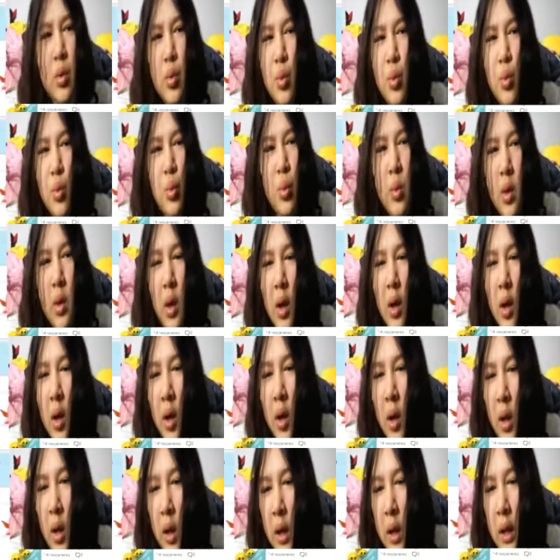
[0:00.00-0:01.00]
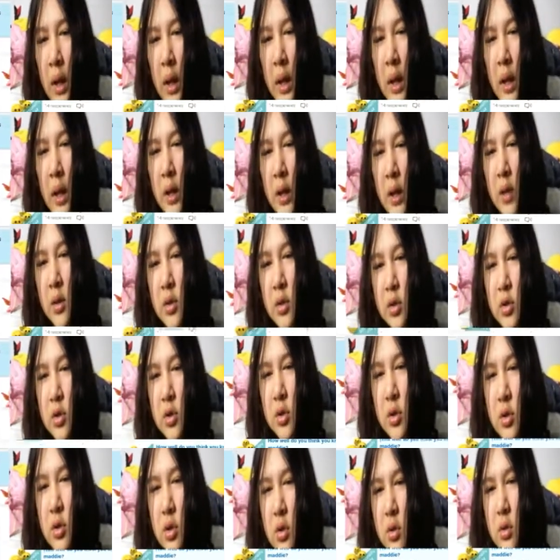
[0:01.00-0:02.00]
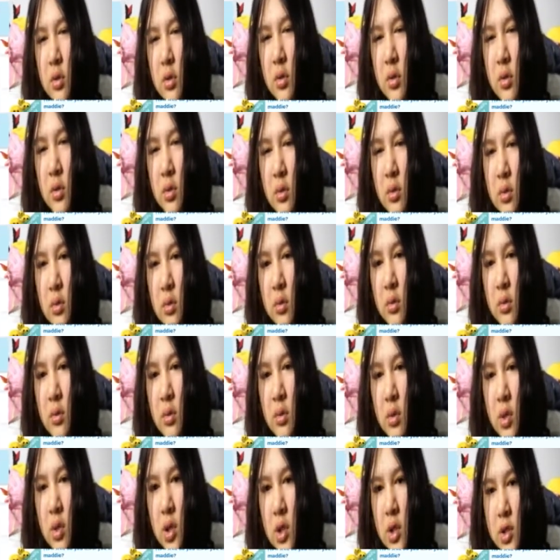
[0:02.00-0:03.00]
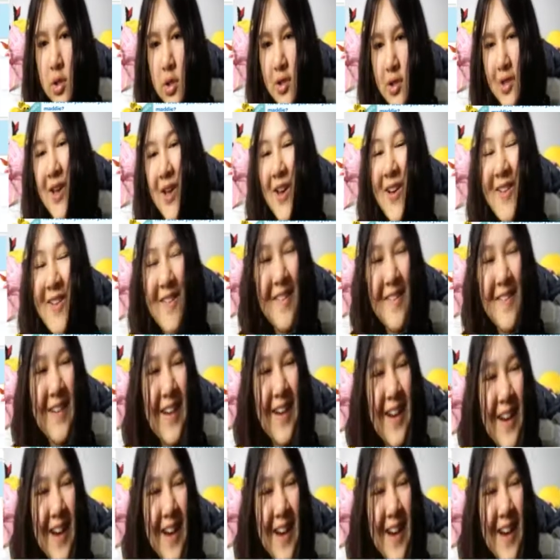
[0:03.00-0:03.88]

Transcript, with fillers: No. Do you think? I don't know.